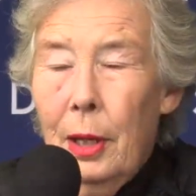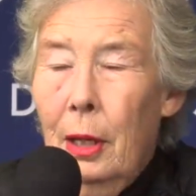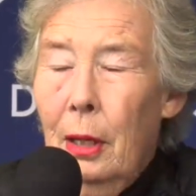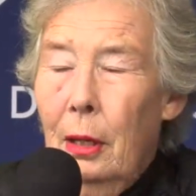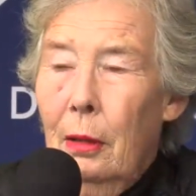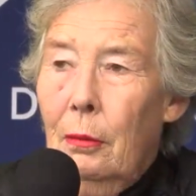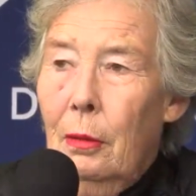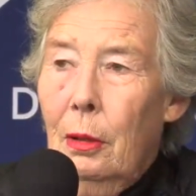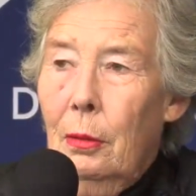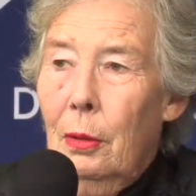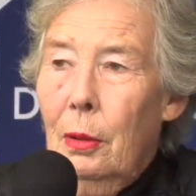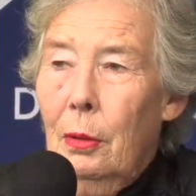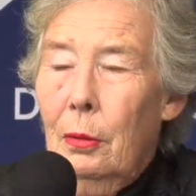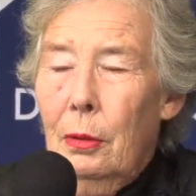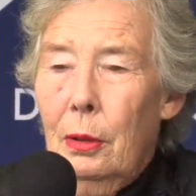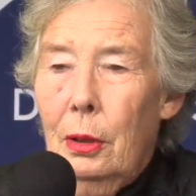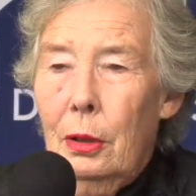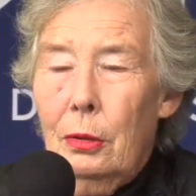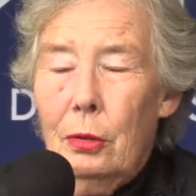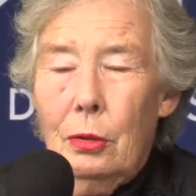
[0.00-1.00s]
Well,
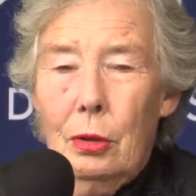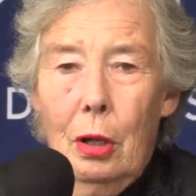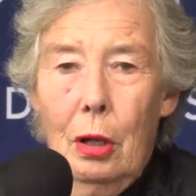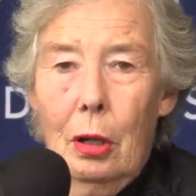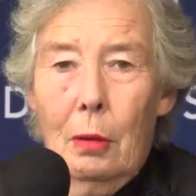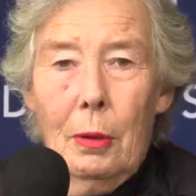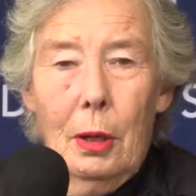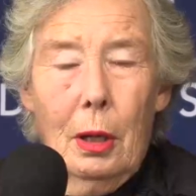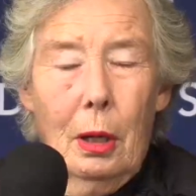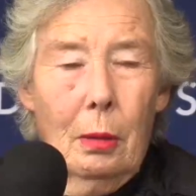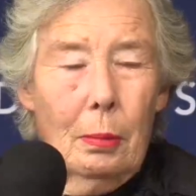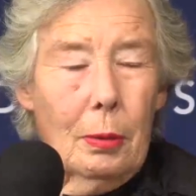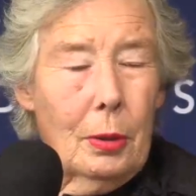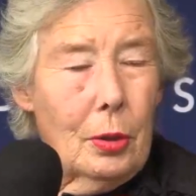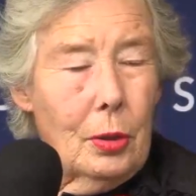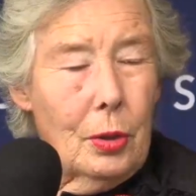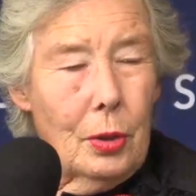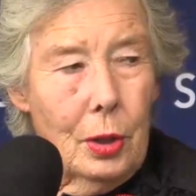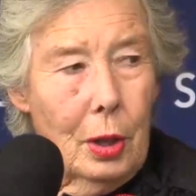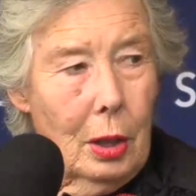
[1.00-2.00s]
this was only about
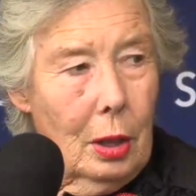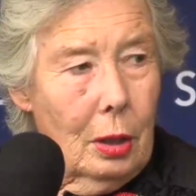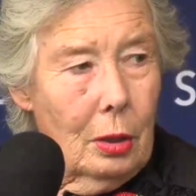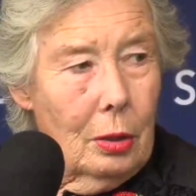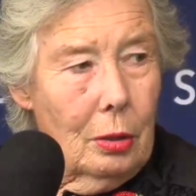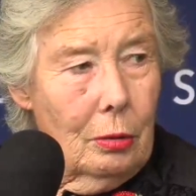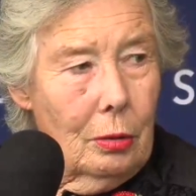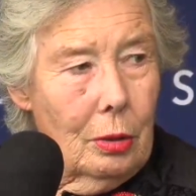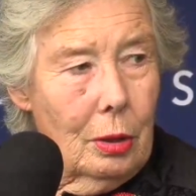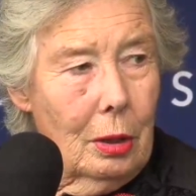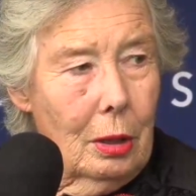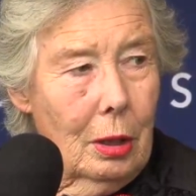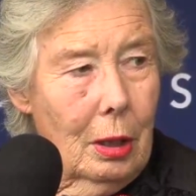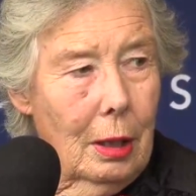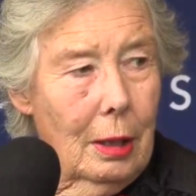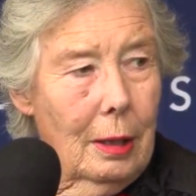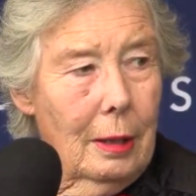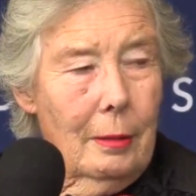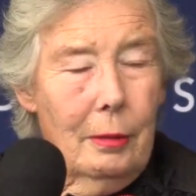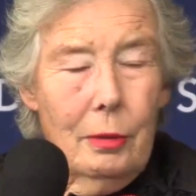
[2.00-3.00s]
6:30, you see.
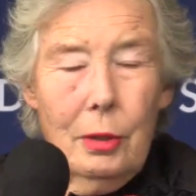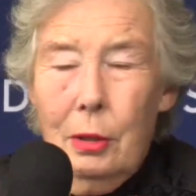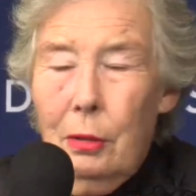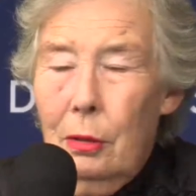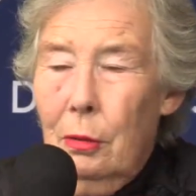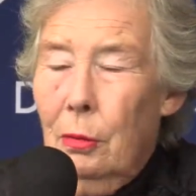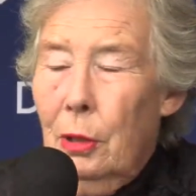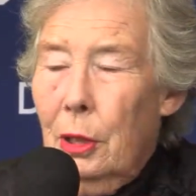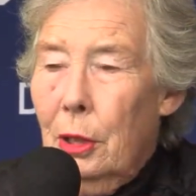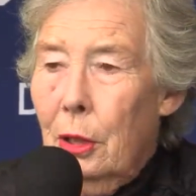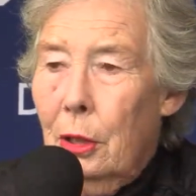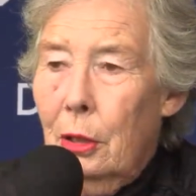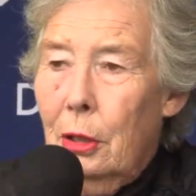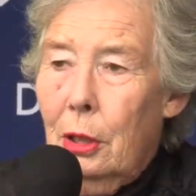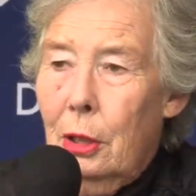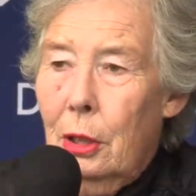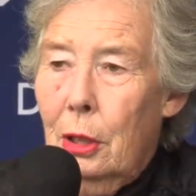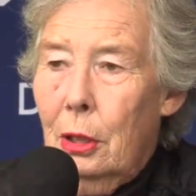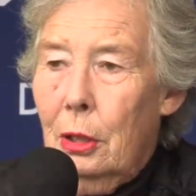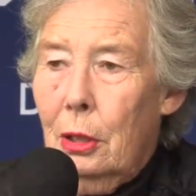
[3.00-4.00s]
So we went
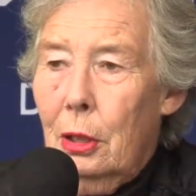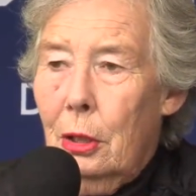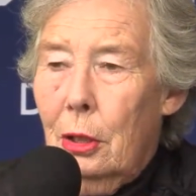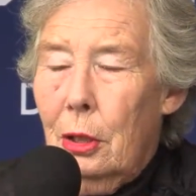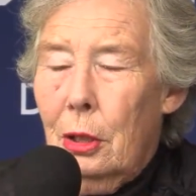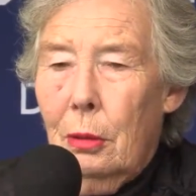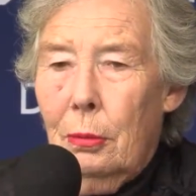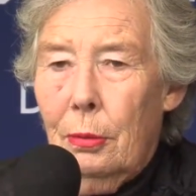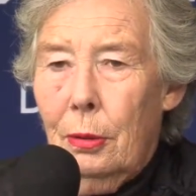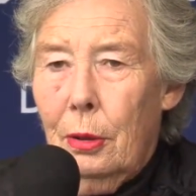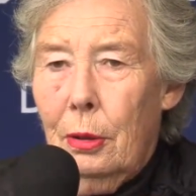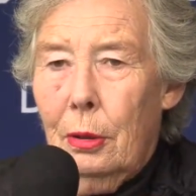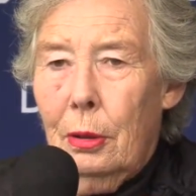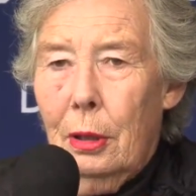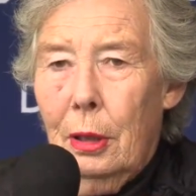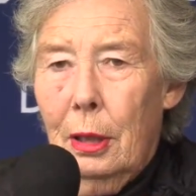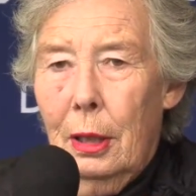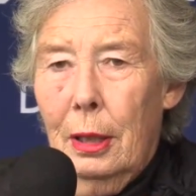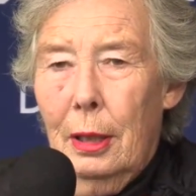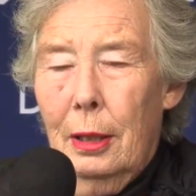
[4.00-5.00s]
into to supper,
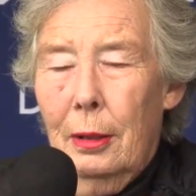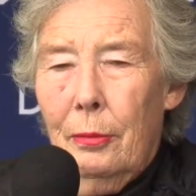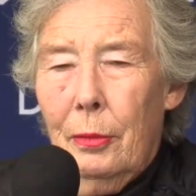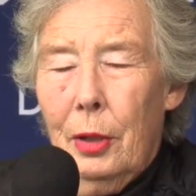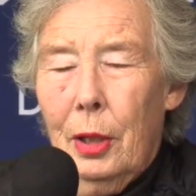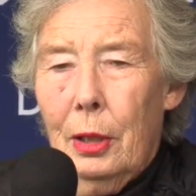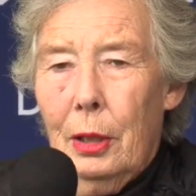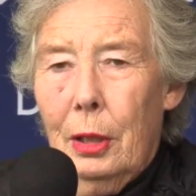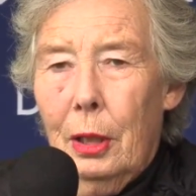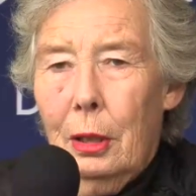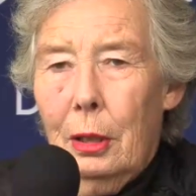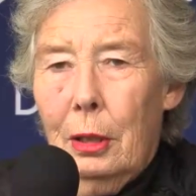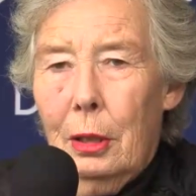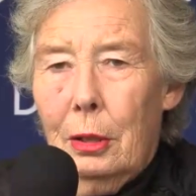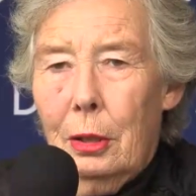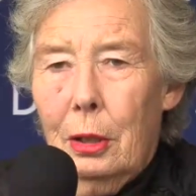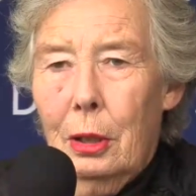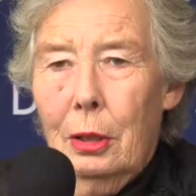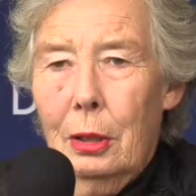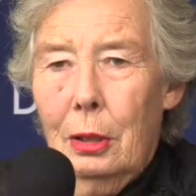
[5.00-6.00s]
and I
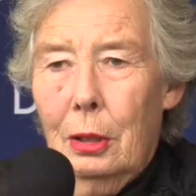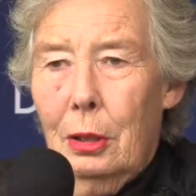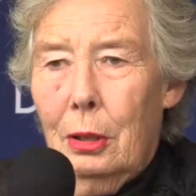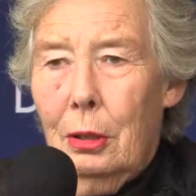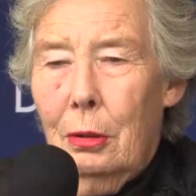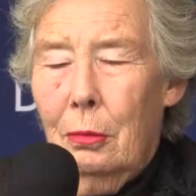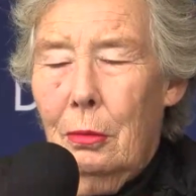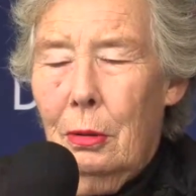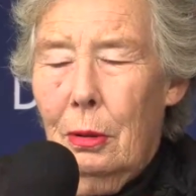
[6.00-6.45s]
turned to